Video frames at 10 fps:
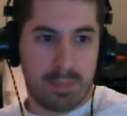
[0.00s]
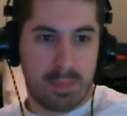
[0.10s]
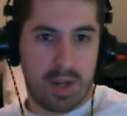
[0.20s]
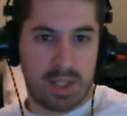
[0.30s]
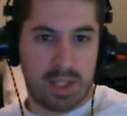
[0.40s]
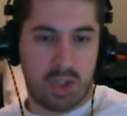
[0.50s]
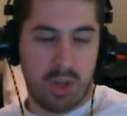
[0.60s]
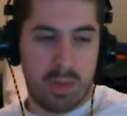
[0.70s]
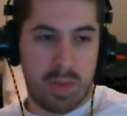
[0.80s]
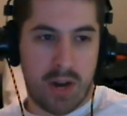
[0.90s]

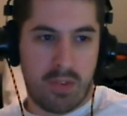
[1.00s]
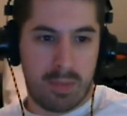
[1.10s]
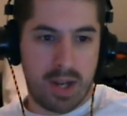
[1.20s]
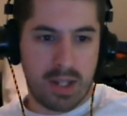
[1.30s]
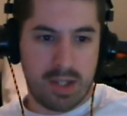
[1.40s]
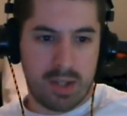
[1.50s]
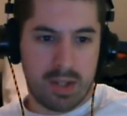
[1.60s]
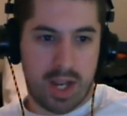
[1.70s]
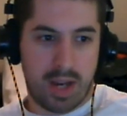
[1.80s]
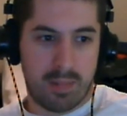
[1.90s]
extremely powerful
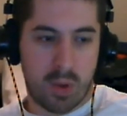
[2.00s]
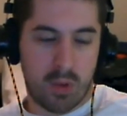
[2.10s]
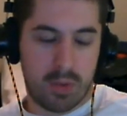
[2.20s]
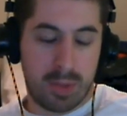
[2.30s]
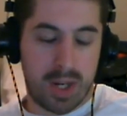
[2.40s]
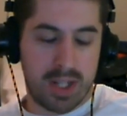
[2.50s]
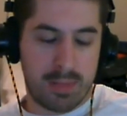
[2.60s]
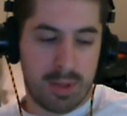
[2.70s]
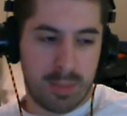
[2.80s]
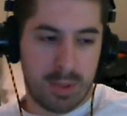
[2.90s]
processor and overpriced
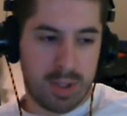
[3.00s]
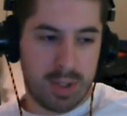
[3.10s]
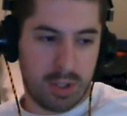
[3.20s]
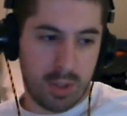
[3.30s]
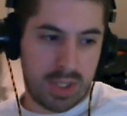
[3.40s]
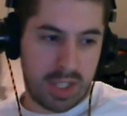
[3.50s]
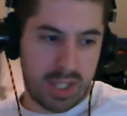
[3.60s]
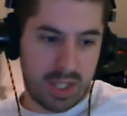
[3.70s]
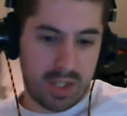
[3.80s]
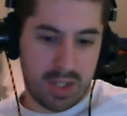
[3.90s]
motherboard to go with
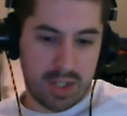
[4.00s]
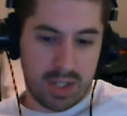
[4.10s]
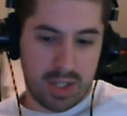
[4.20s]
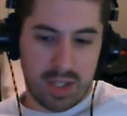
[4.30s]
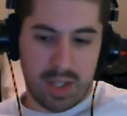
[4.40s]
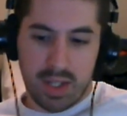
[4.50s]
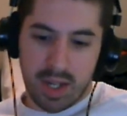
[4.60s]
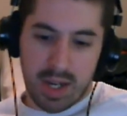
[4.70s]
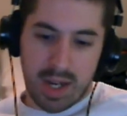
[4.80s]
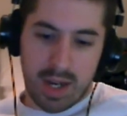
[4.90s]
it.
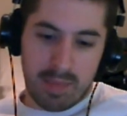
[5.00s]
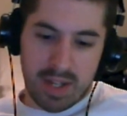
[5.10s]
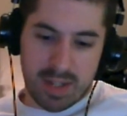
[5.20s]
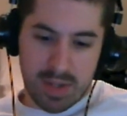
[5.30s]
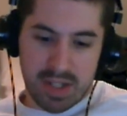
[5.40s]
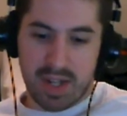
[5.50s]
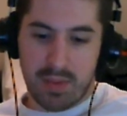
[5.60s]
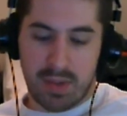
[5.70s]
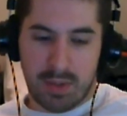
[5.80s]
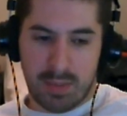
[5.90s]
And as much as I
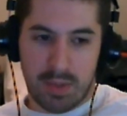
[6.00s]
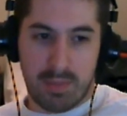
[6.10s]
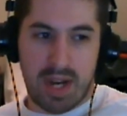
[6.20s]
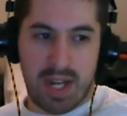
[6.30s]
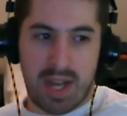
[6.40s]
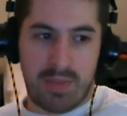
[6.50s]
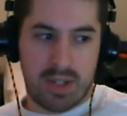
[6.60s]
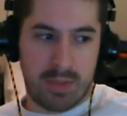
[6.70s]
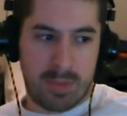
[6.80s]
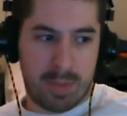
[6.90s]
wouldn't mind having a
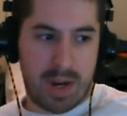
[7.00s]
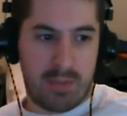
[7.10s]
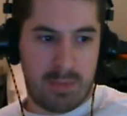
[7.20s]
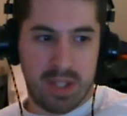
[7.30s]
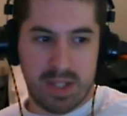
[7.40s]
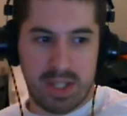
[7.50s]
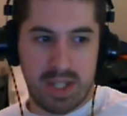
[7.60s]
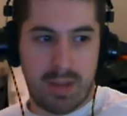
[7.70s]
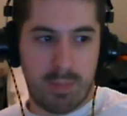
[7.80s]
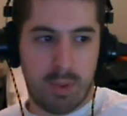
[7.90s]
super powerful PC,
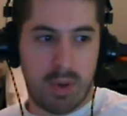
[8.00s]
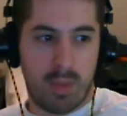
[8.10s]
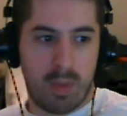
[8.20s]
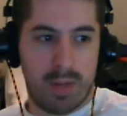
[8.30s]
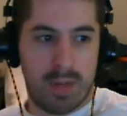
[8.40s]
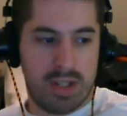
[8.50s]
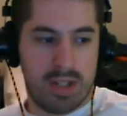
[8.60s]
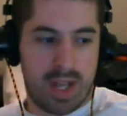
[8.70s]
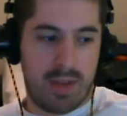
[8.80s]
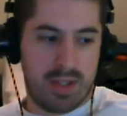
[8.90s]
I'm more worried about just
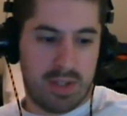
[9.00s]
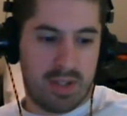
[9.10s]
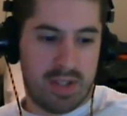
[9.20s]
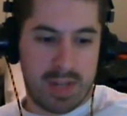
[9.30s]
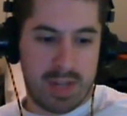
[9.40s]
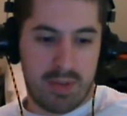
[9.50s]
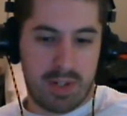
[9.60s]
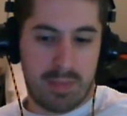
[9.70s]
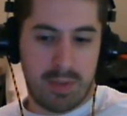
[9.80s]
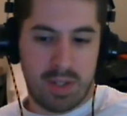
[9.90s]
having something that'll last me for a
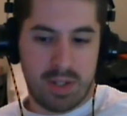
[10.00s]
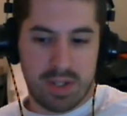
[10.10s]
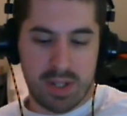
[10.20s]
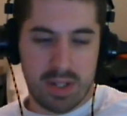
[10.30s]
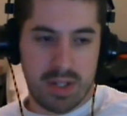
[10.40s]
couple of years.